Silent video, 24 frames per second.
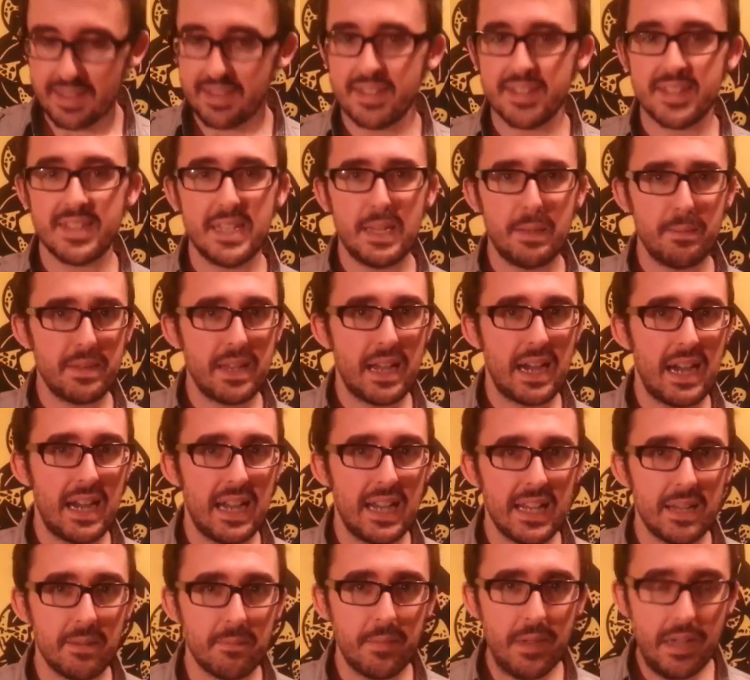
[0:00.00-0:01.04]
at the same
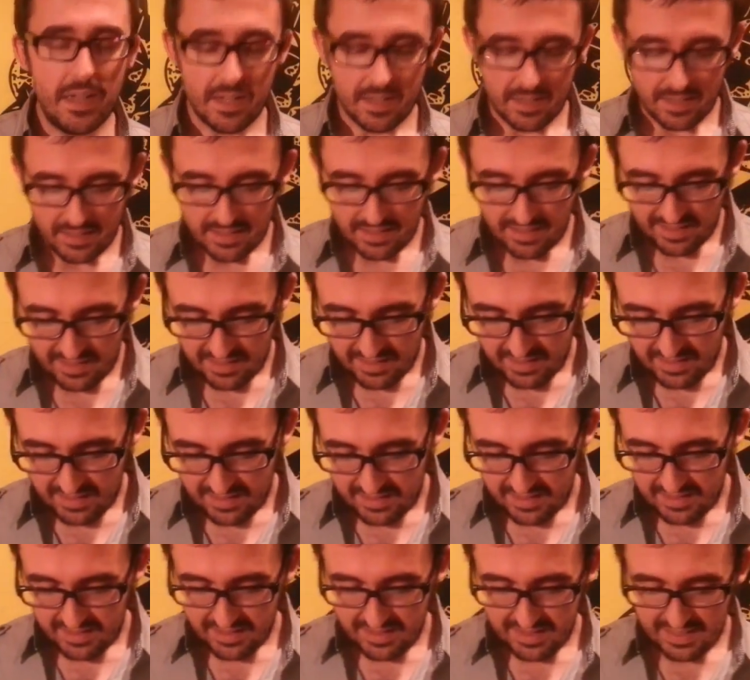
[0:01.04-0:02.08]
time,
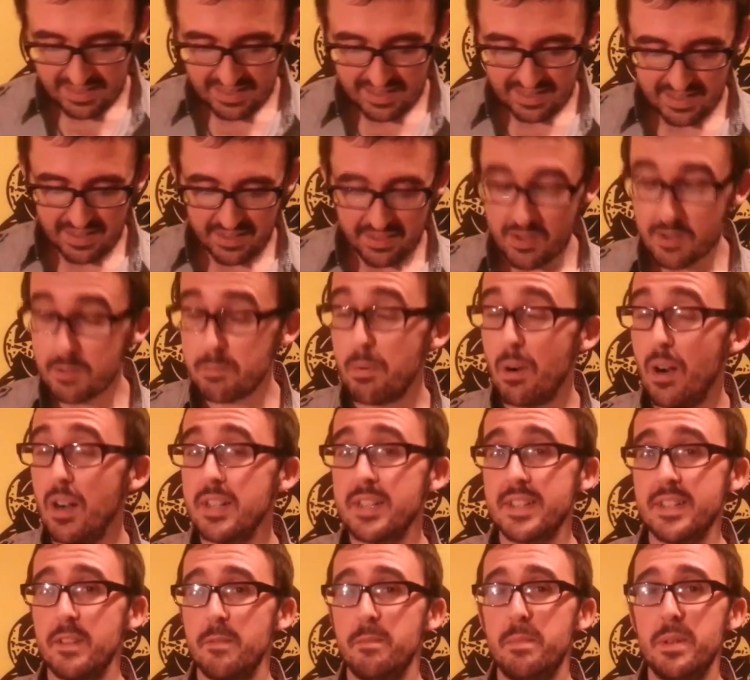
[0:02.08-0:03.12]
there's
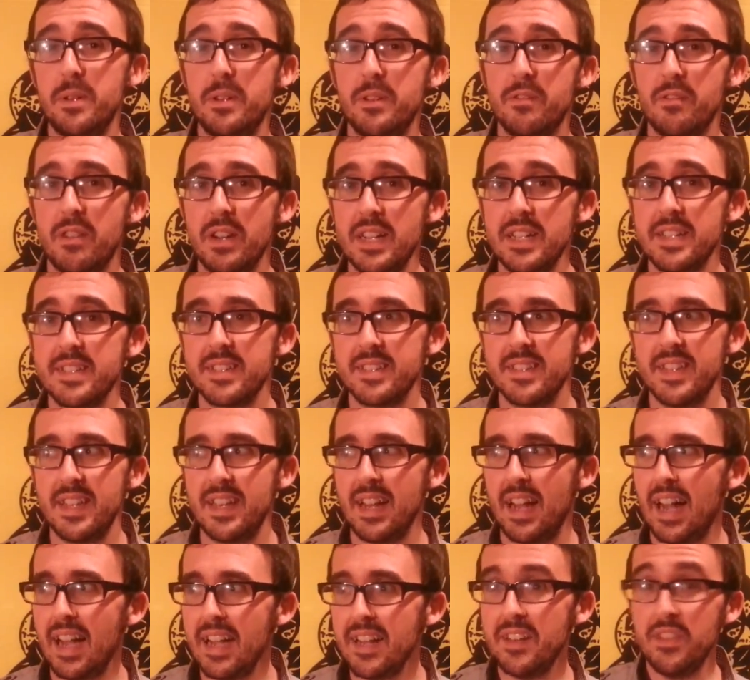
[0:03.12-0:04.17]
parts of the Bill of Rights
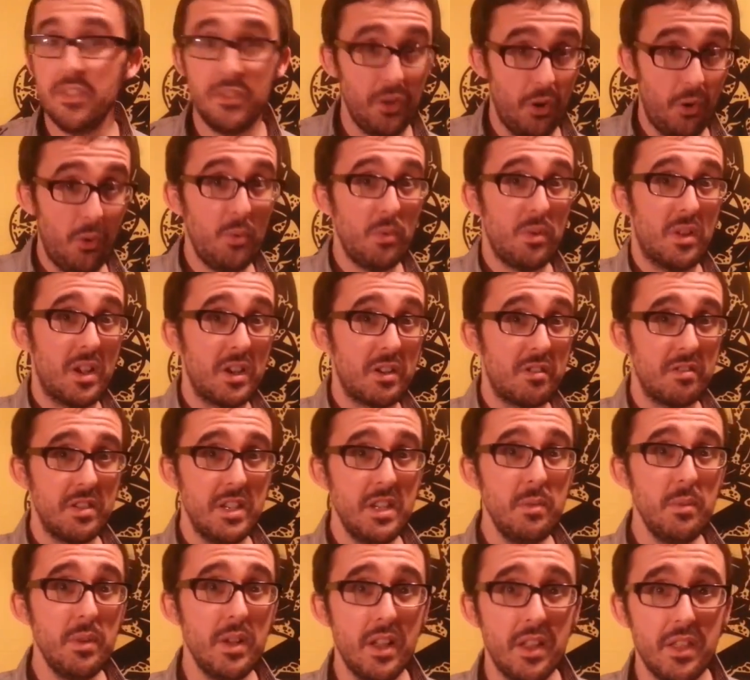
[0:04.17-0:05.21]
that I don't
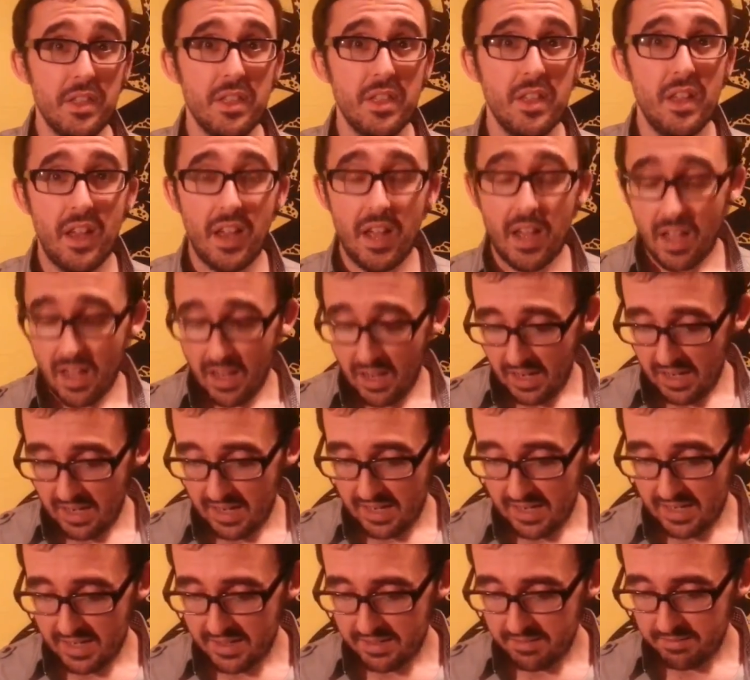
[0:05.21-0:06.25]
agree with.
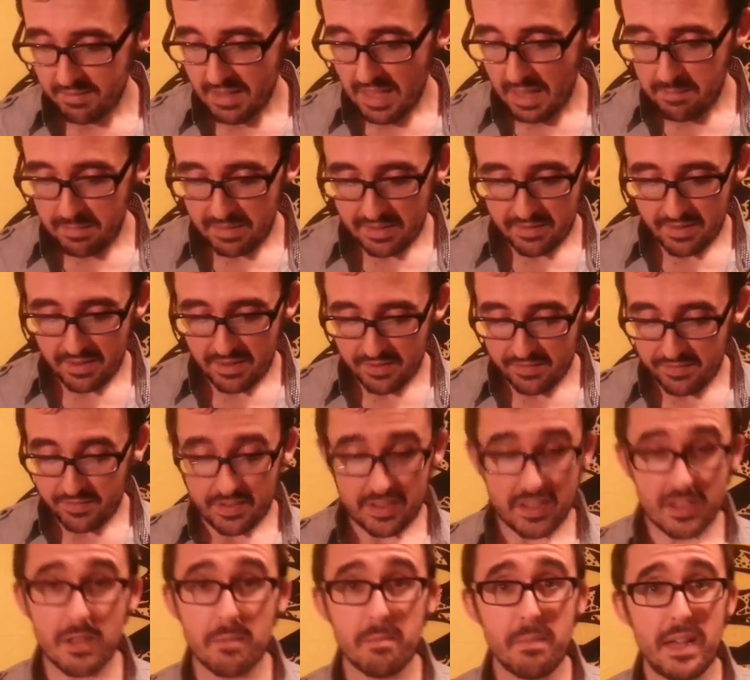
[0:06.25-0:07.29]
I mean, the
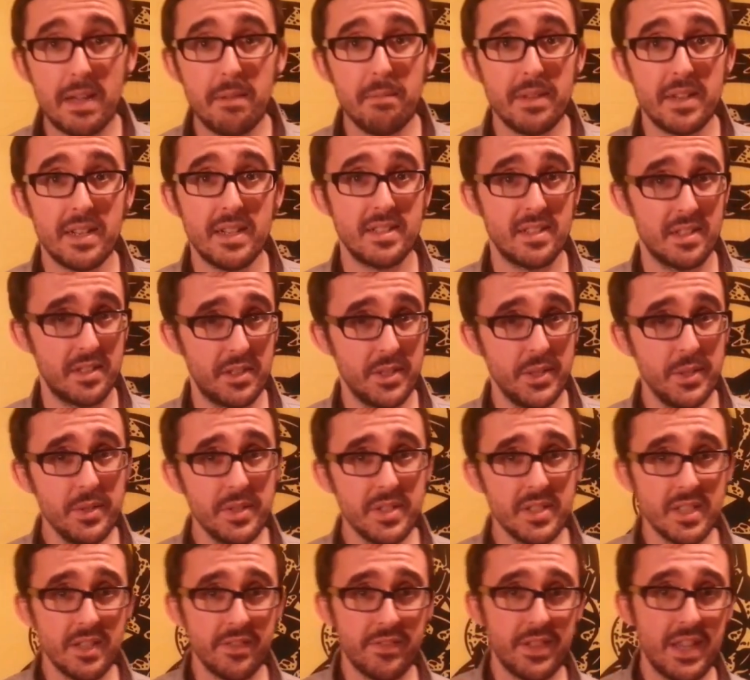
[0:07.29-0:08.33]
Fifth Amendment is a
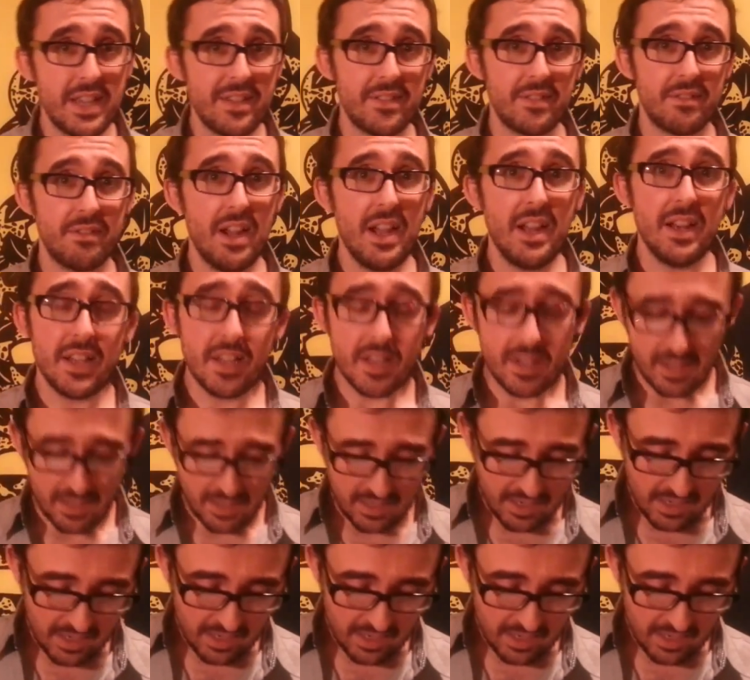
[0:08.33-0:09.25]
doozy if you haven't read it.